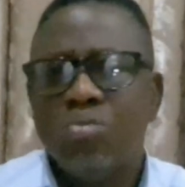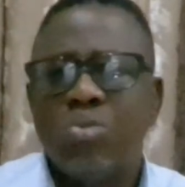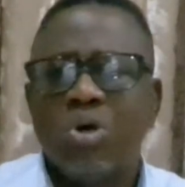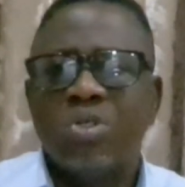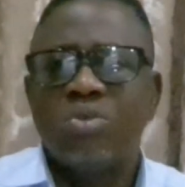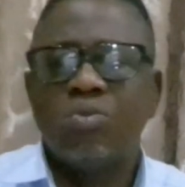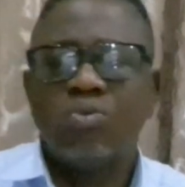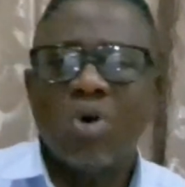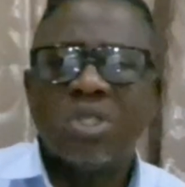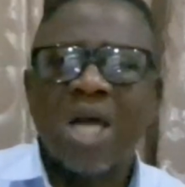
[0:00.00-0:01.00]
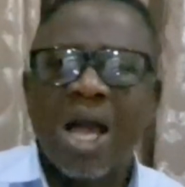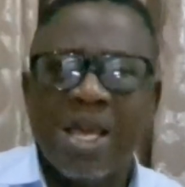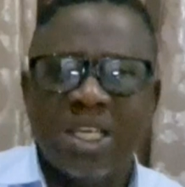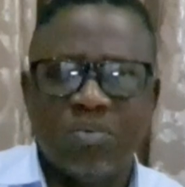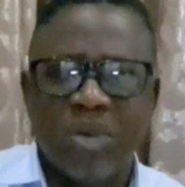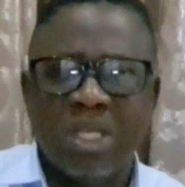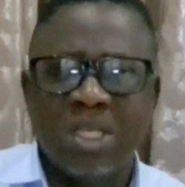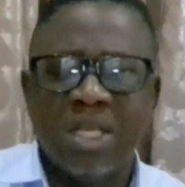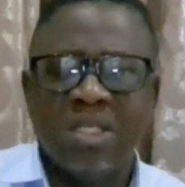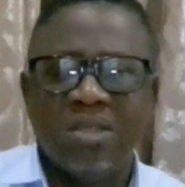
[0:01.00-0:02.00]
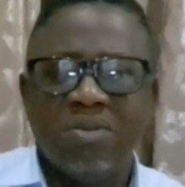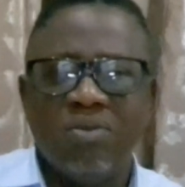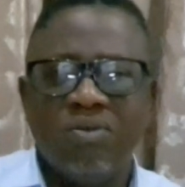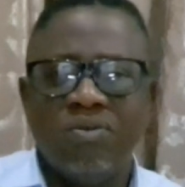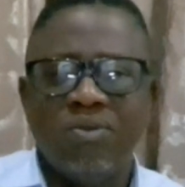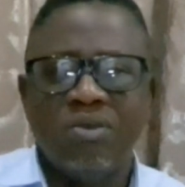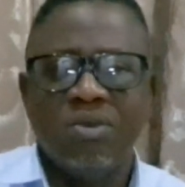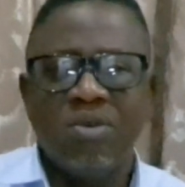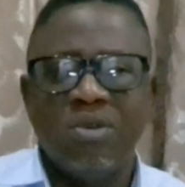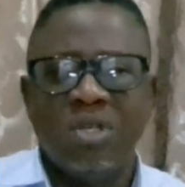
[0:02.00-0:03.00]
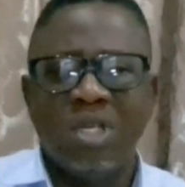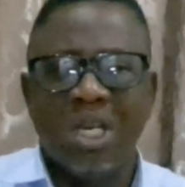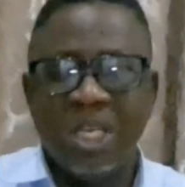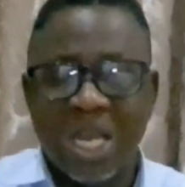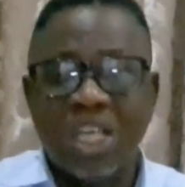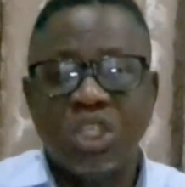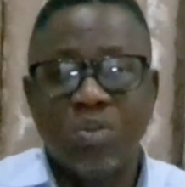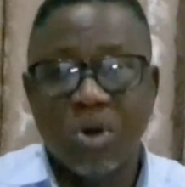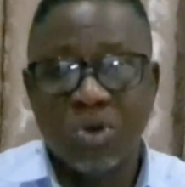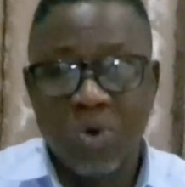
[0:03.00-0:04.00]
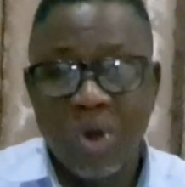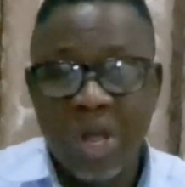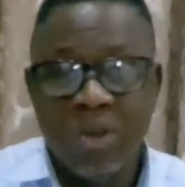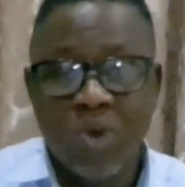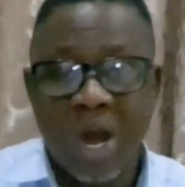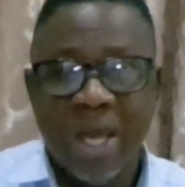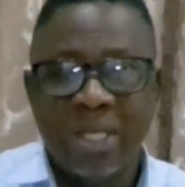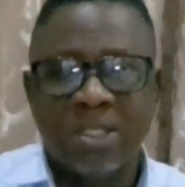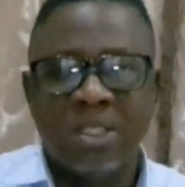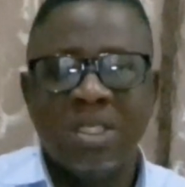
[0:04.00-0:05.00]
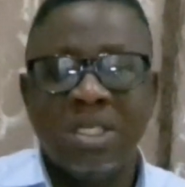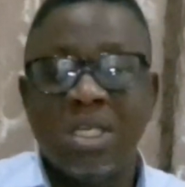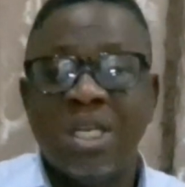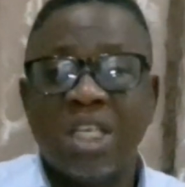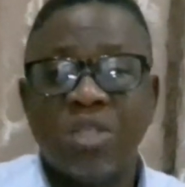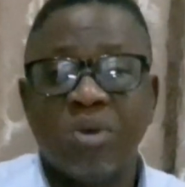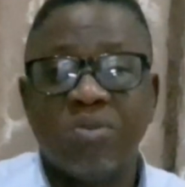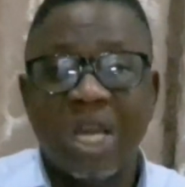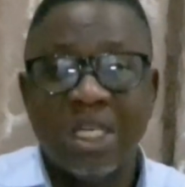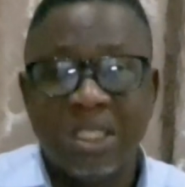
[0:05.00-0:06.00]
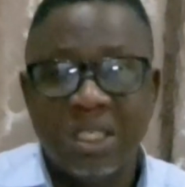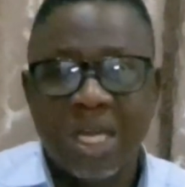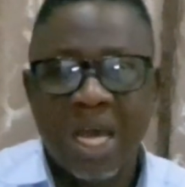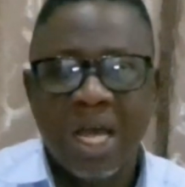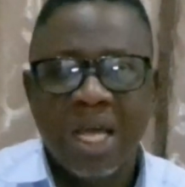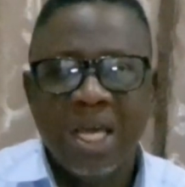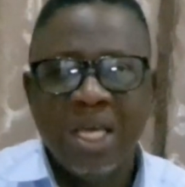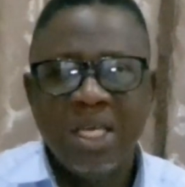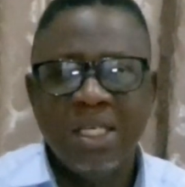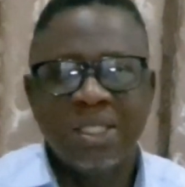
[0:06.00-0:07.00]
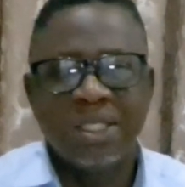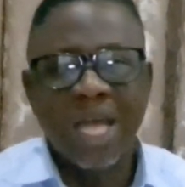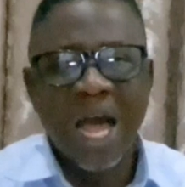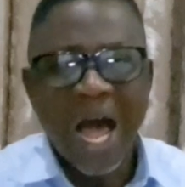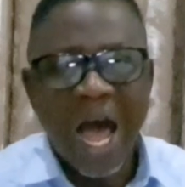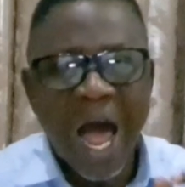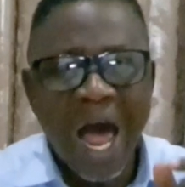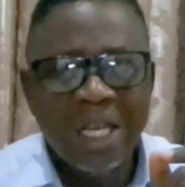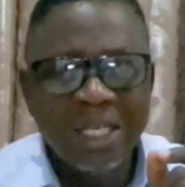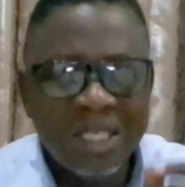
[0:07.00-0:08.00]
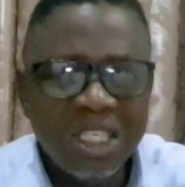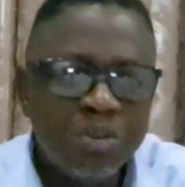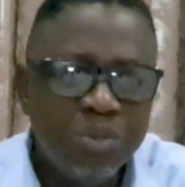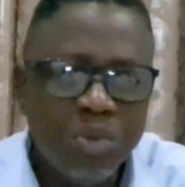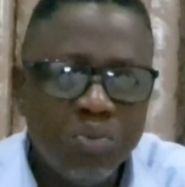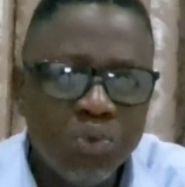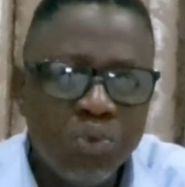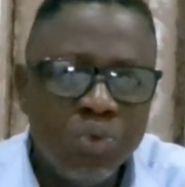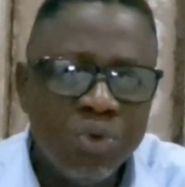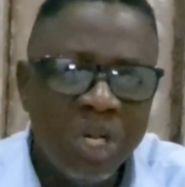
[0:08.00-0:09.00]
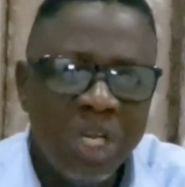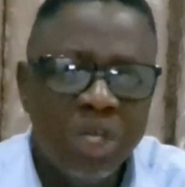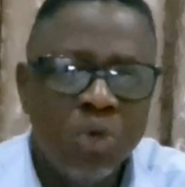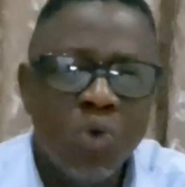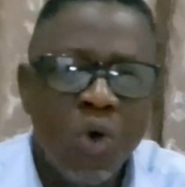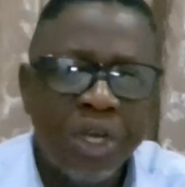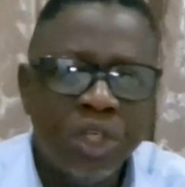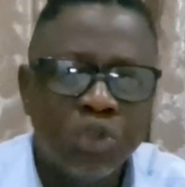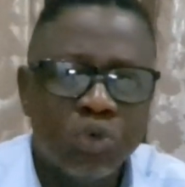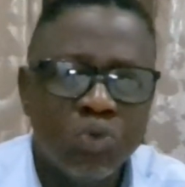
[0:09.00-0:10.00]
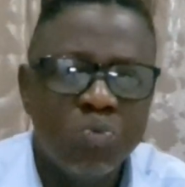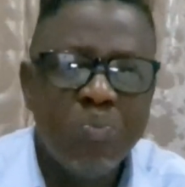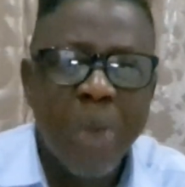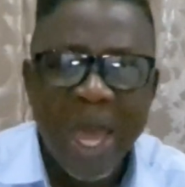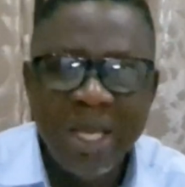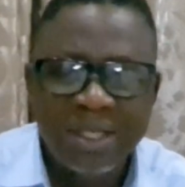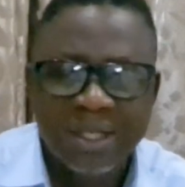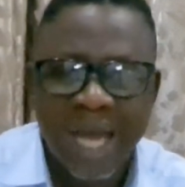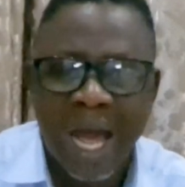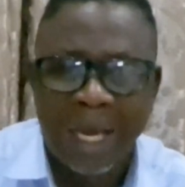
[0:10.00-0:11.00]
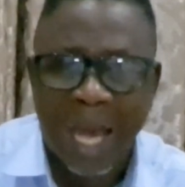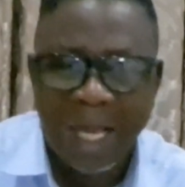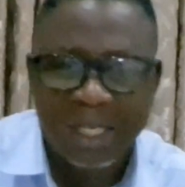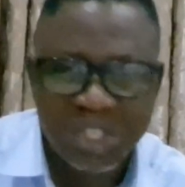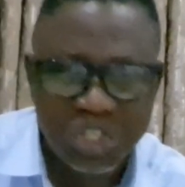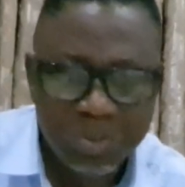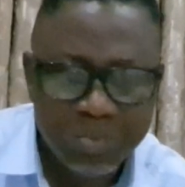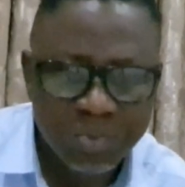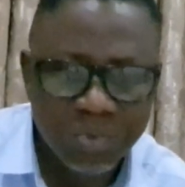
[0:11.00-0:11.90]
But what I expected the leadership on NYSC, the leadership of Nigeria, is, are these people really going through pains and hardship?